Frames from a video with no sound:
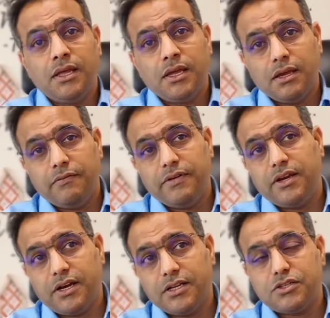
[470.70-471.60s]
With
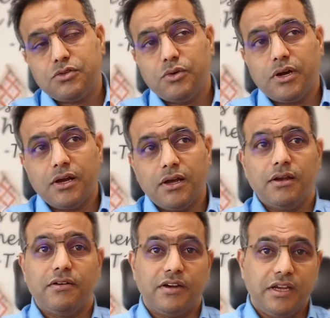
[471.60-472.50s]
regards to
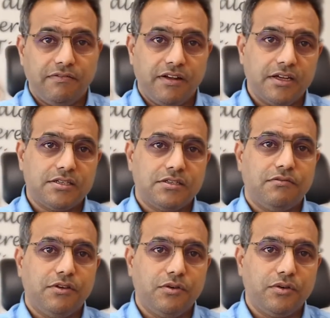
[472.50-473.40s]
reflux
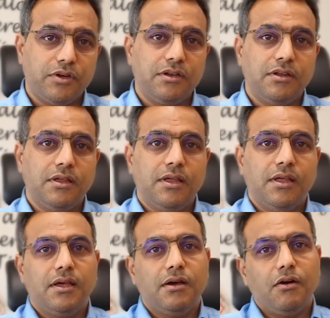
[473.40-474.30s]
of urine,
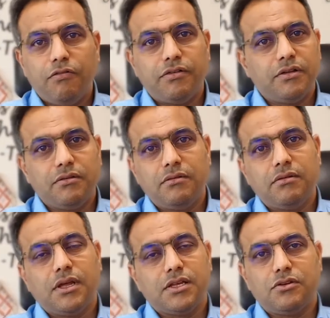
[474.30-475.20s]

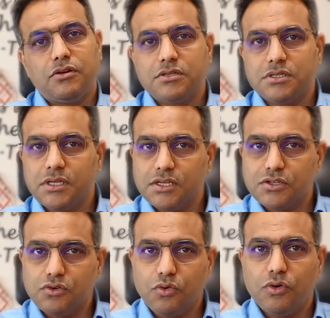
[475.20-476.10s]
often as long as there is
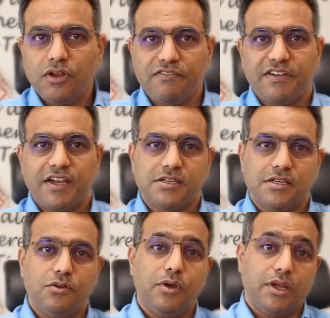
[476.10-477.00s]
no
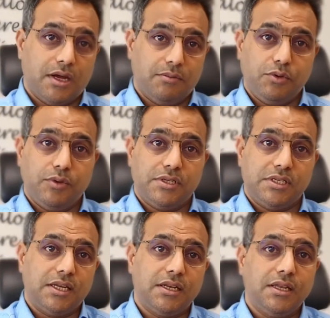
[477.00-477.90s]
infection going up towards the
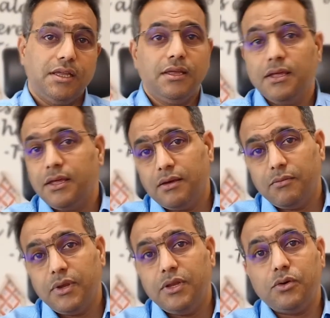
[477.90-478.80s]
kidney,
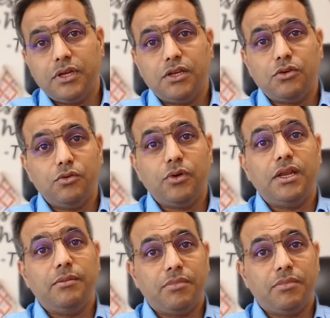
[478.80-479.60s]
we don't need to do any